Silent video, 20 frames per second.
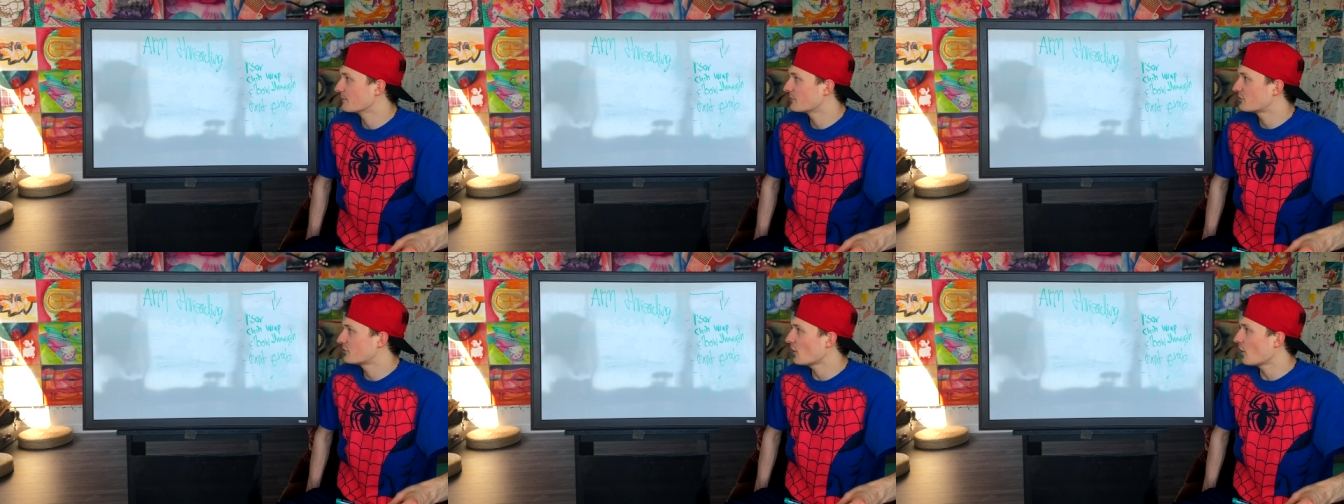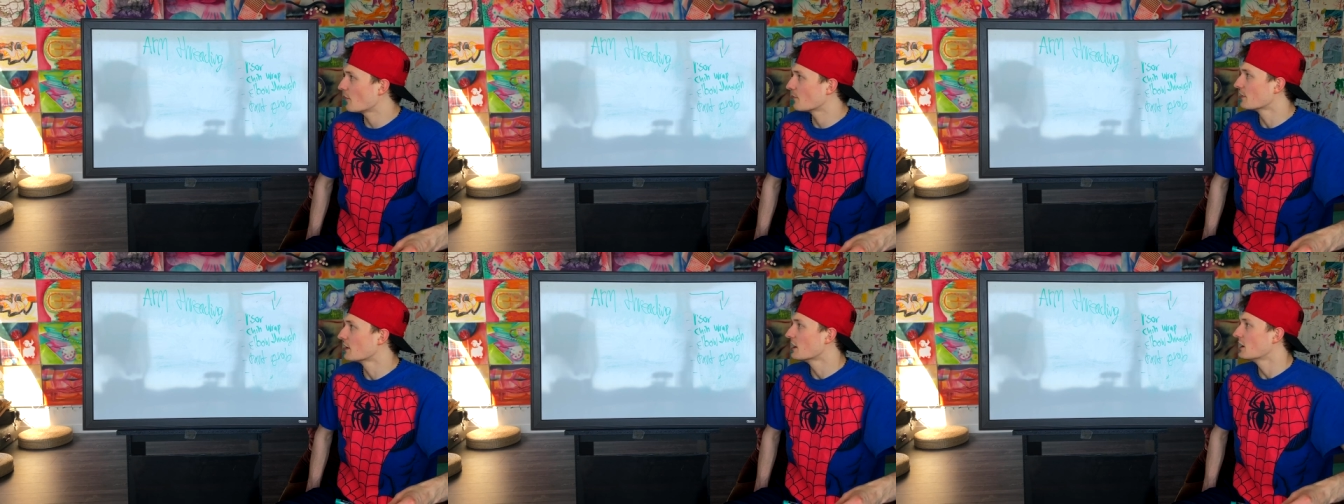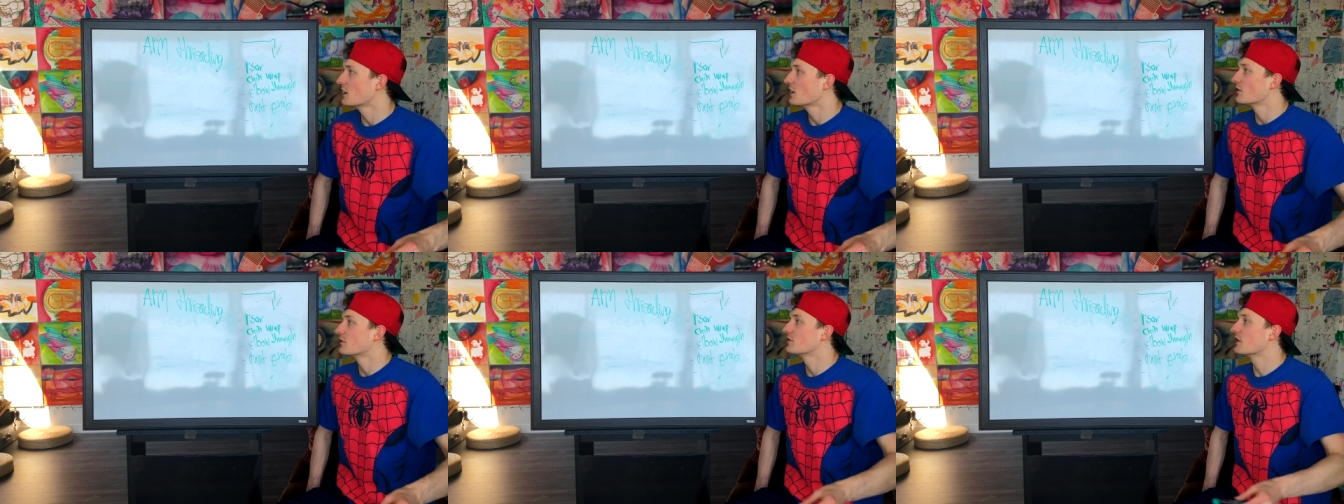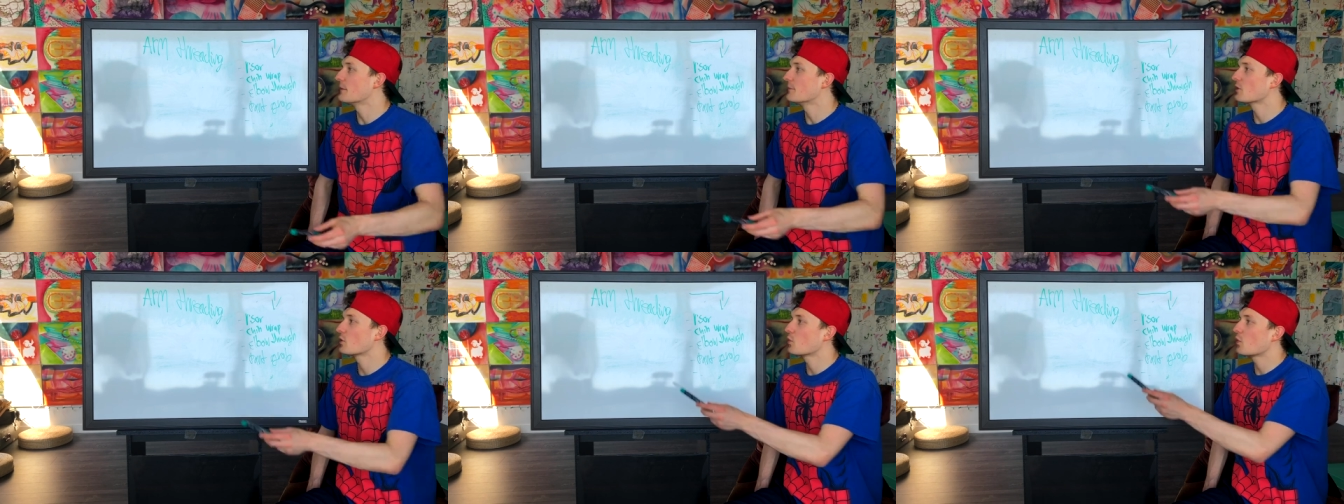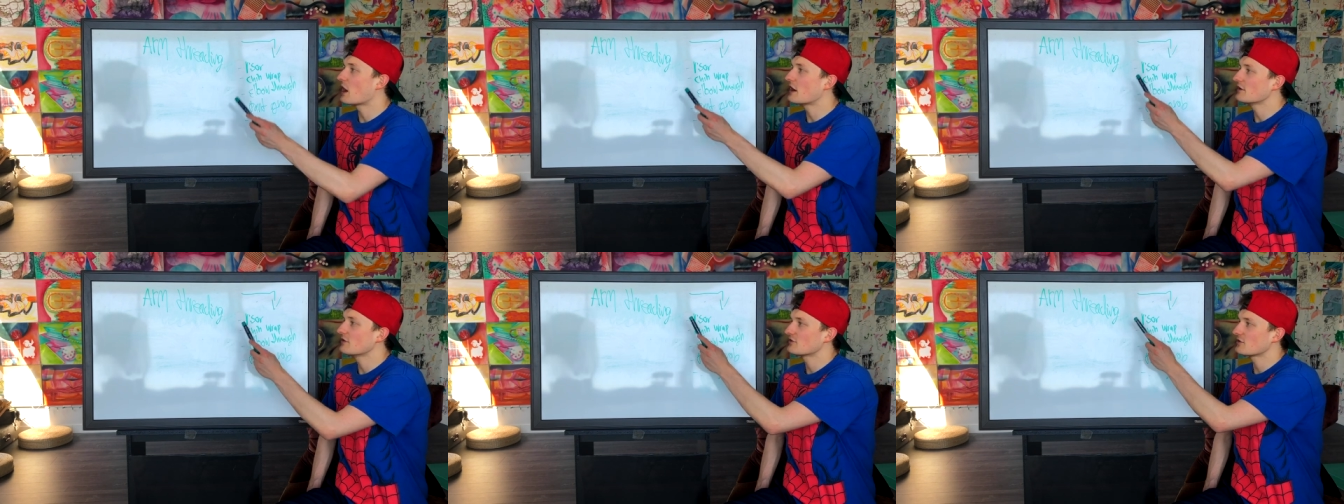So number
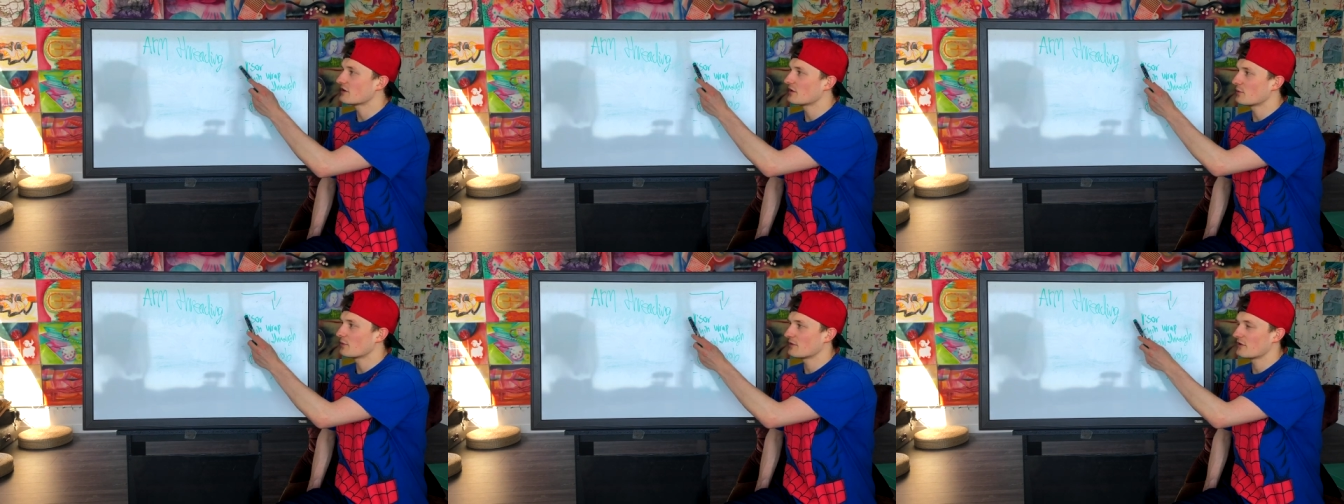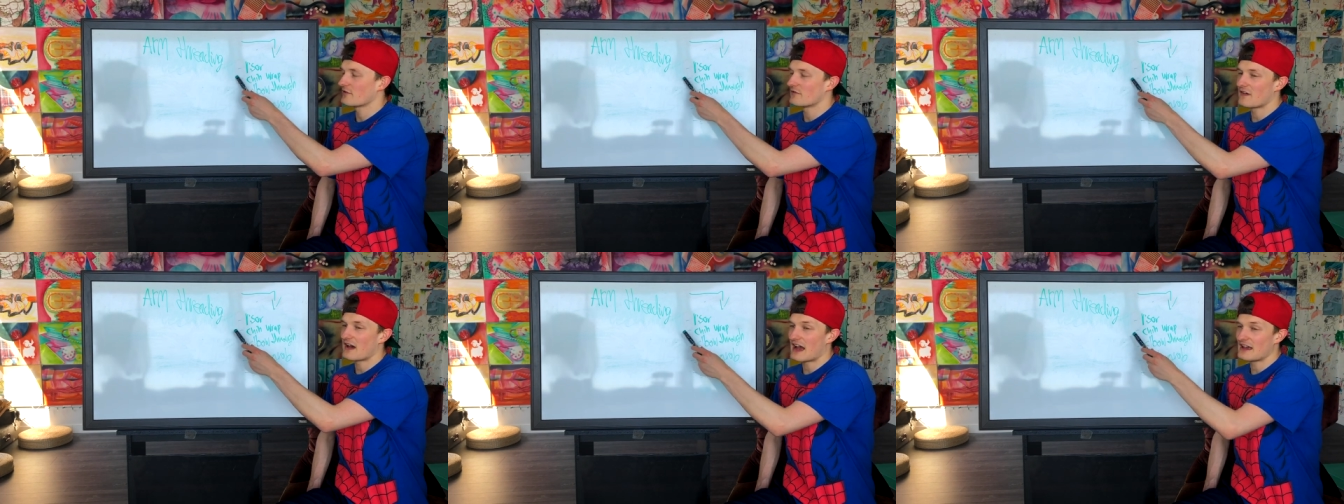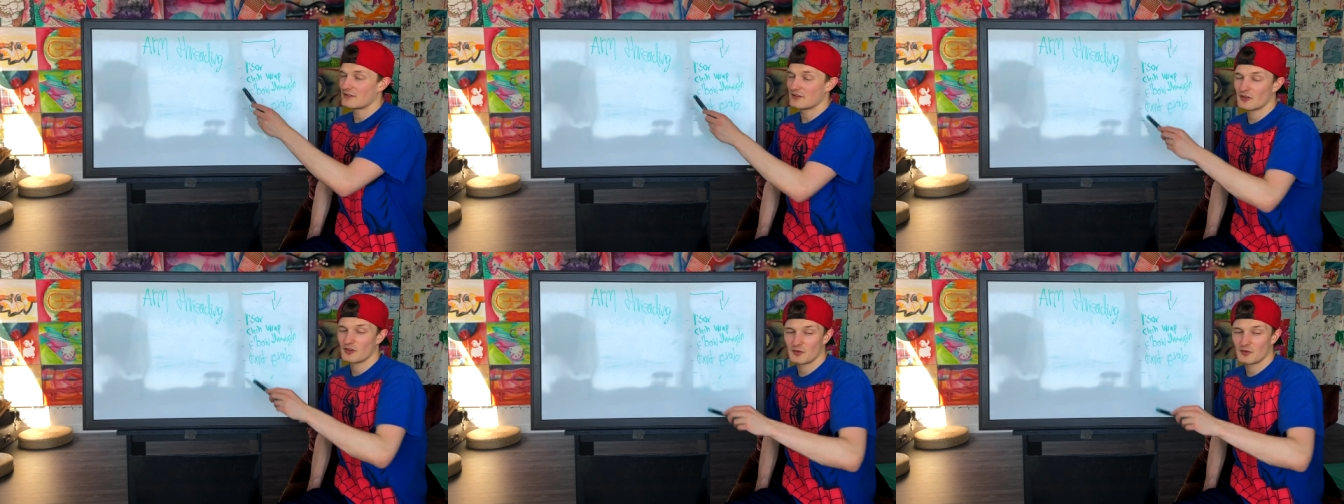one, you're starting with the visor